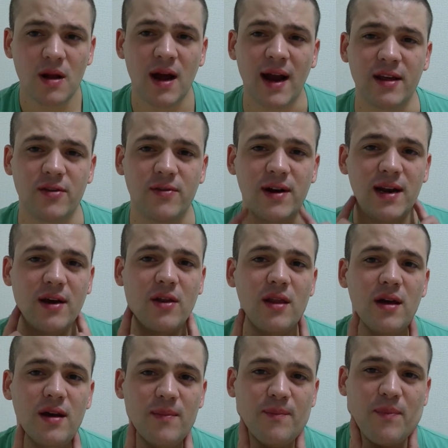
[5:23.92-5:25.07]
And it's really on
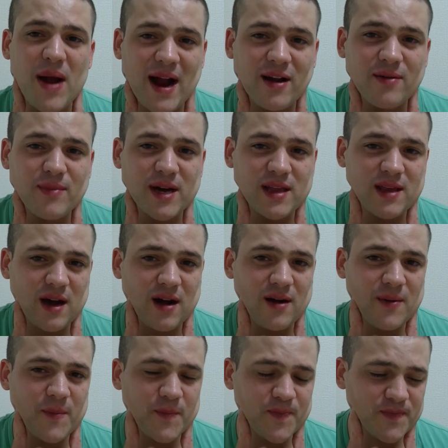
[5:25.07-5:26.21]
the back of my
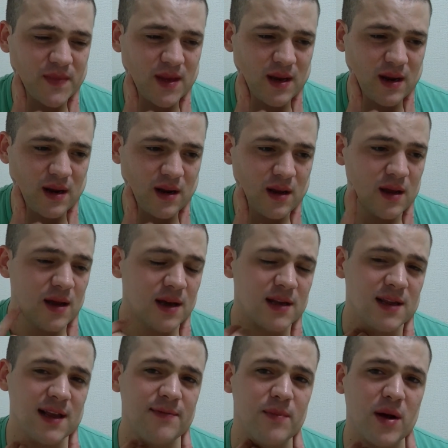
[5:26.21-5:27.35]
tongue.
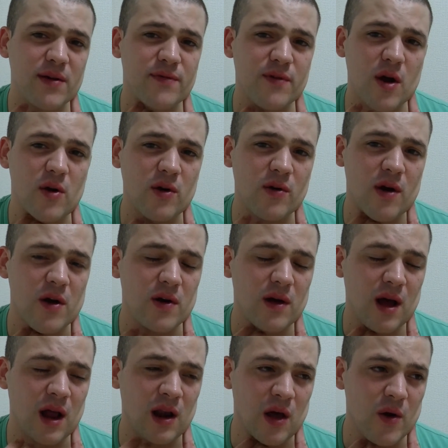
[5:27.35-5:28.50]
It's leaving my throat
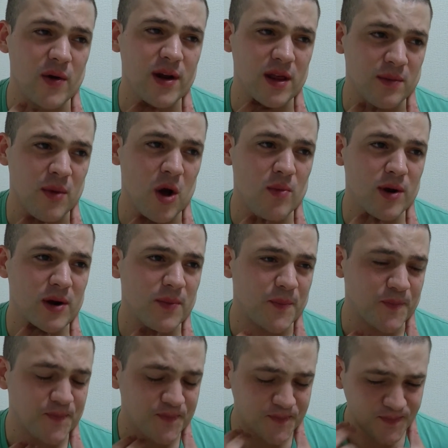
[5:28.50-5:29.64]
alone at the moment,
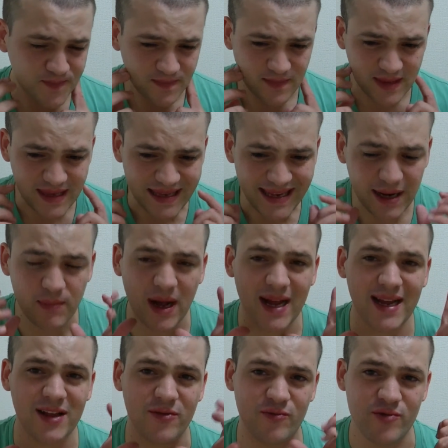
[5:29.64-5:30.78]

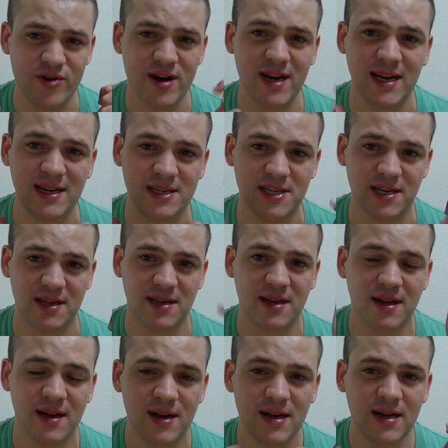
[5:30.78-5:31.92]
but it's really just
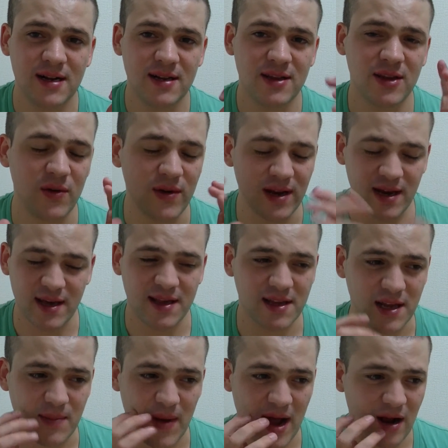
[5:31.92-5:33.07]
doing this
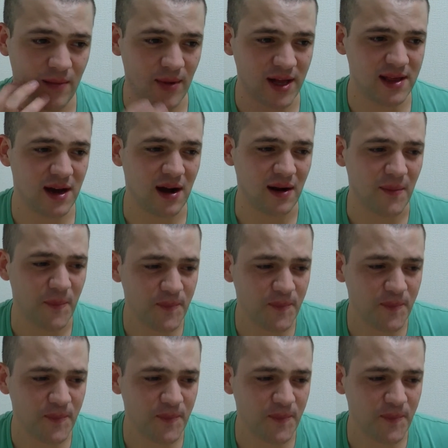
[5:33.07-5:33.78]
to the back of my tongue.